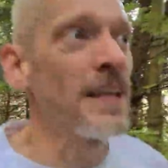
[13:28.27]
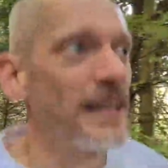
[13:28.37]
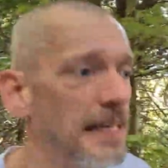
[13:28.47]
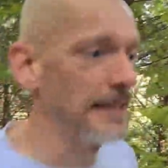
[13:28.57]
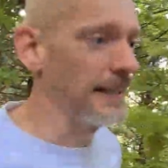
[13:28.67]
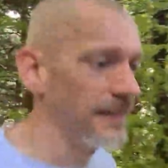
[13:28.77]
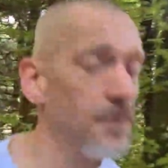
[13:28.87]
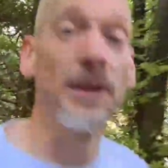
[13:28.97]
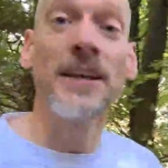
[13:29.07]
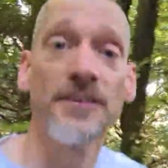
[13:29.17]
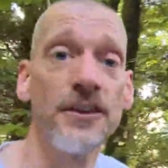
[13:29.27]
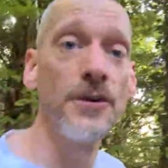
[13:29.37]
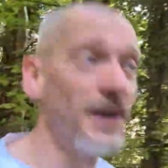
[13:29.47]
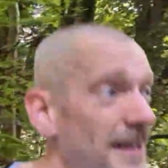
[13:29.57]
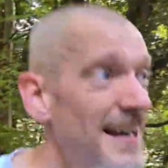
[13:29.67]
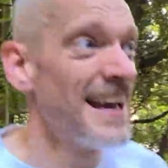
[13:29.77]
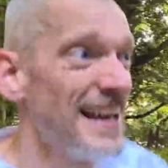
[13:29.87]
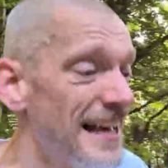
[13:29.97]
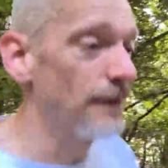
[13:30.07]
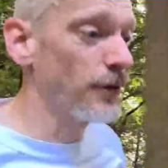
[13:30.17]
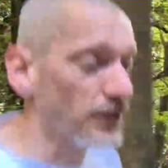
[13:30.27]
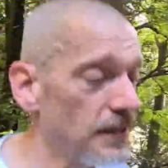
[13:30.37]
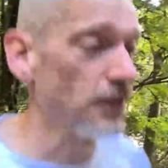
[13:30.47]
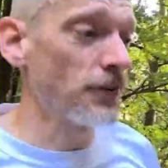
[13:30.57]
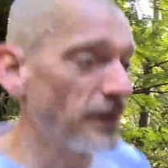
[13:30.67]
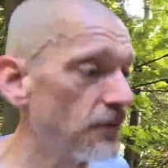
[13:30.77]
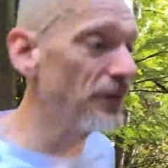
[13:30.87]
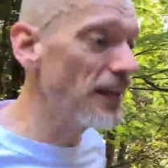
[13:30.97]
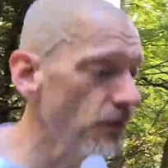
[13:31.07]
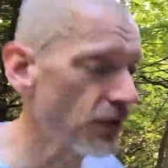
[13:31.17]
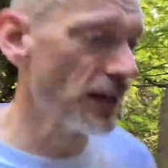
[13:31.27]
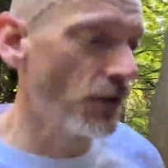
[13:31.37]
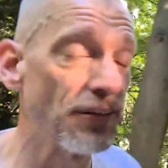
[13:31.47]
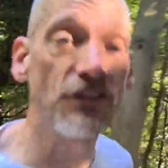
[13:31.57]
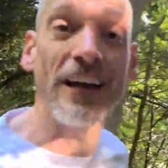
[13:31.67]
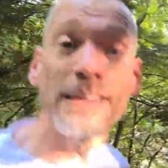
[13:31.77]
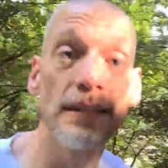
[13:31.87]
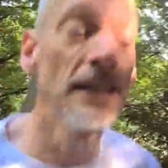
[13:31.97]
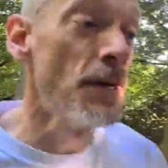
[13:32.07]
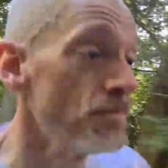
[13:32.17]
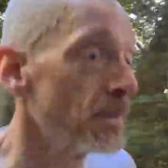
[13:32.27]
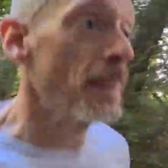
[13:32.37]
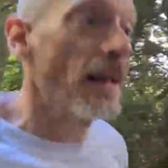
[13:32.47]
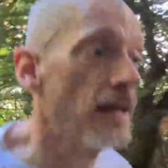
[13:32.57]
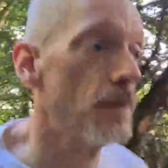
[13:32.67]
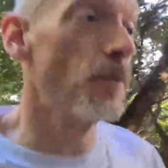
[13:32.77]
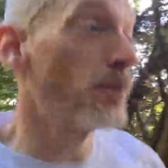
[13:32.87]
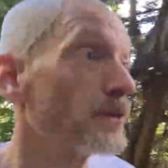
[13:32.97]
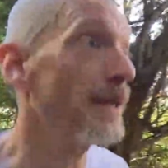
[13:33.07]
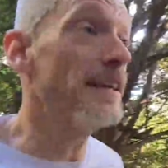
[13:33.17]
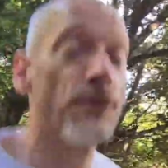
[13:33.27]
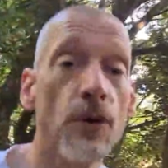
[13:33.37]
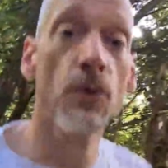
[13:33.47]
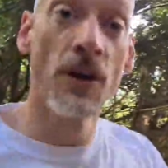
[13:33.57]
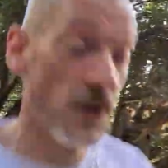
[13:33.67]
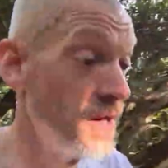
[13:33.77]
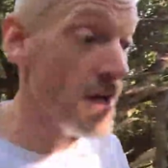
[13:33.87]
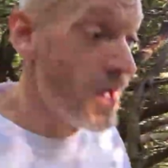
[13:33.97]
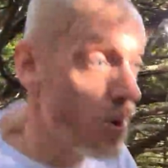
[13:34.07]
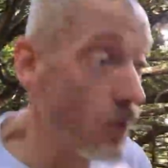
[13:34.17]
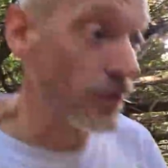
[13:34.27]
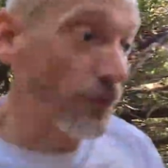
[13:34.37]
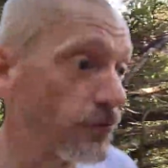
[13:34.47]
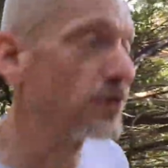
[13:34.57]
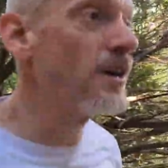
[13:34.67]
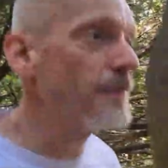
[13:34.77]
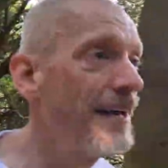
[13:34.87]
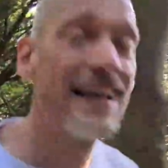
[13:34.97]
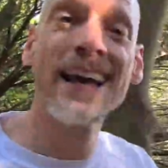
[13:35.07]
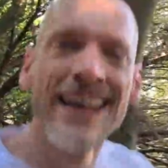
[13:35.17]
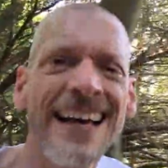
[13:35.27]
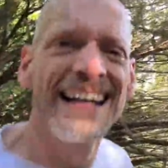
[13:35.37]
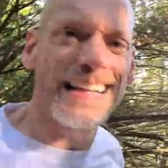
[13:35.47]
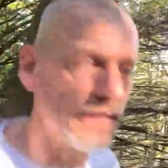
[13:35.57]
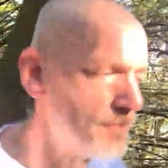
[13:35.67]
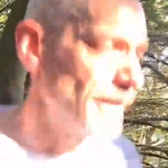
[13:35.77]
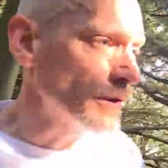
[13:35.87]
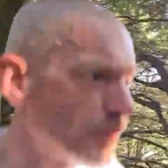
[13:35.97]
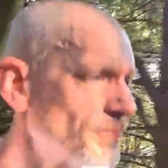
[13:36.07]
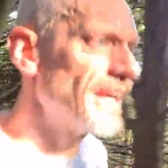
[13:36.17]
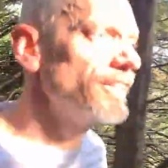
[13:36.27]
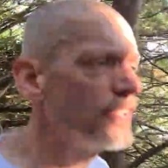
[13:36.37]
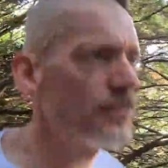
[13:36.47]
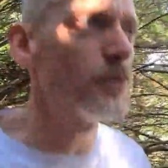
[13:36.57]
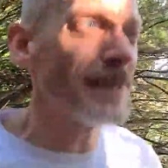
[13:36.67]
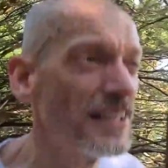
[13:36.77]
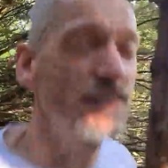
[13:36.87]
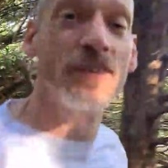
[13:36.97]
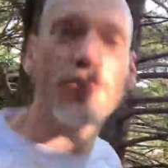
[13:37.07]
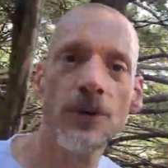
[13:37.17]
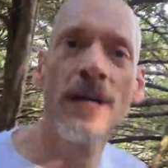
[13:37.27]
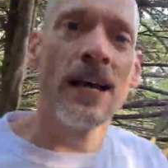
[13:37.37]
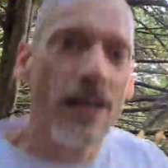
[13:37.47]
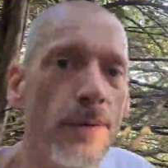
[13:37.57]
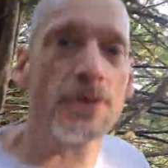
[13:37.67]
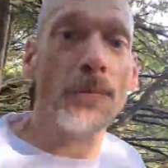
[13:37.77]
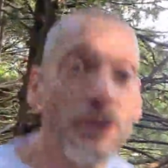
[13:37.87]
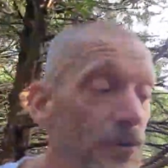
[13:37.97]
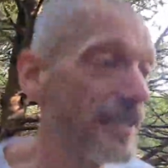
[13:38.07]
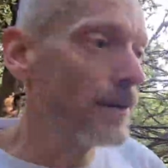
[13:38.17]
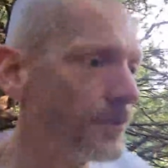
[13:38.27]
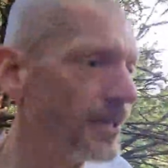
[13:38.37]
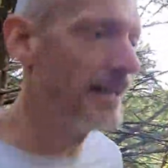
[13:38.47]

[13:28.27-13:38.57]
And please do have a look at lots of other videos on this channel. It would be great if you want to subscribe. Click the bell notification to be alerted to upcoming videos.